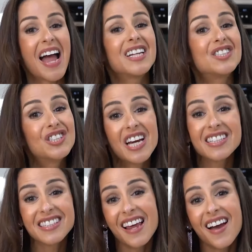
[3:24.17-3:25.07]
And
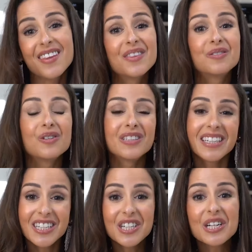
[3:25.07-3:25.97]
just like the
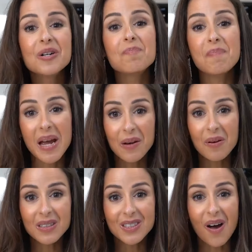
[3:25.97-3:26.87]
traditional
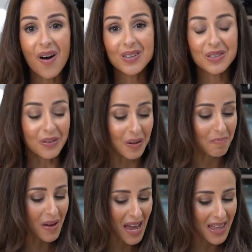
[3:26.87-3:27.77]
Bakewell tart, you can
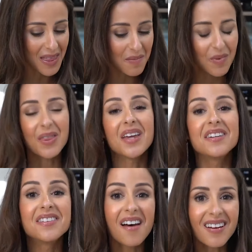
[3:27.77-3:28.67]
pair them with a
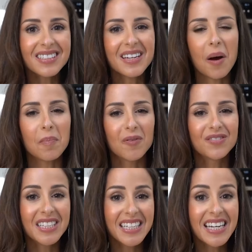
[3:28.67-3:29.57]
nice cup
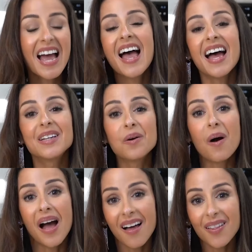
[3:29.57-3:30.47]
of tea and
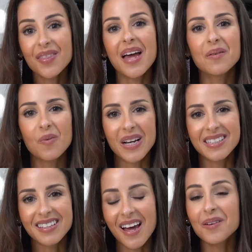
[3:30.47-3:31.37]
your health and
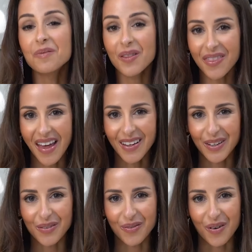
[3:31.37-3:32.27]
waistline will
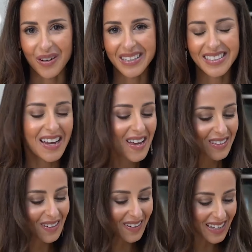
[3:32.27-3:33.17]
thank you for it.
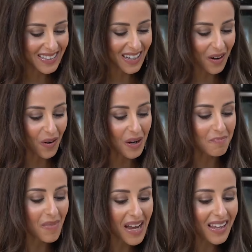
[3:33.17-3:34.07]
So let's get on
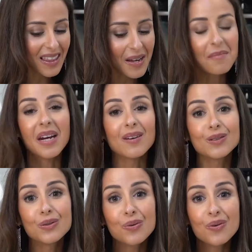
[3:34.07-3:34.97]
and make them, and
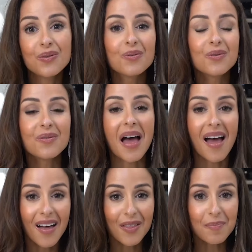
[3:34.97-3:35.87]
I'll talk through the
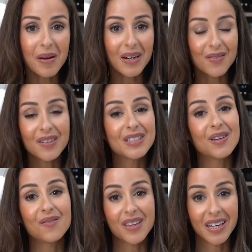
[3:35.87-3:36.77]
health benefits
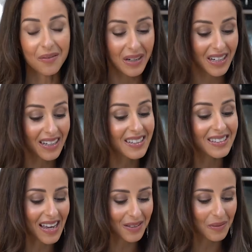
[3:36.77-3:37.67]
of the
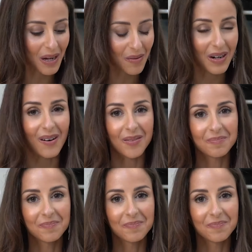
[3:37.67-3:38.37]
ingredients as we go along.